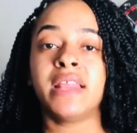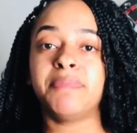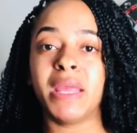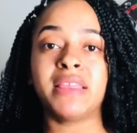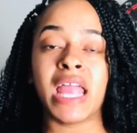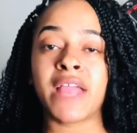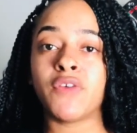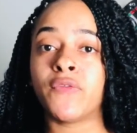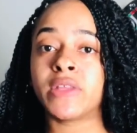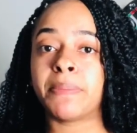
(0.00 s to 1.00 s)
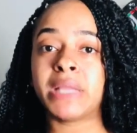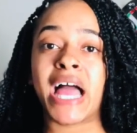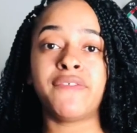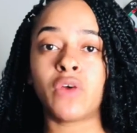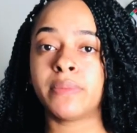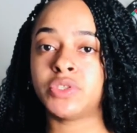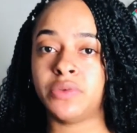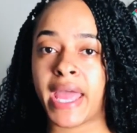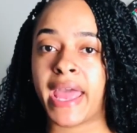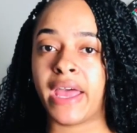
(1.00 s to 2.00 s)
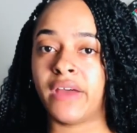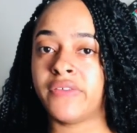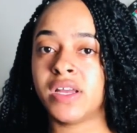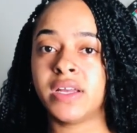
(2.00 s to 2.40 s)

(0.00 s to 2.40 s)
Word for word: Be thankful for the platforms you have.